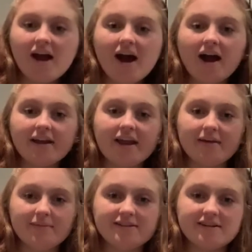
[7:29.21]
I
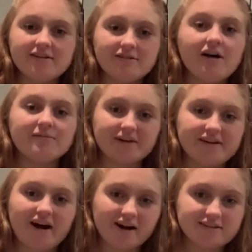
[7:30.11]
am missing a lot of my
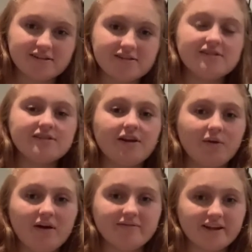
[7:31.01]
classes because I do
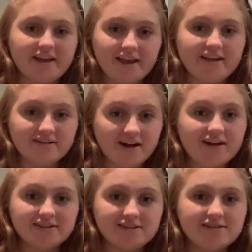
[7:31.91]
have like 8
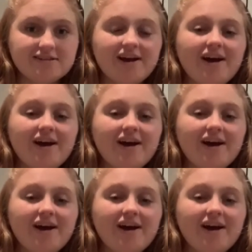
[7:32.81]
classes.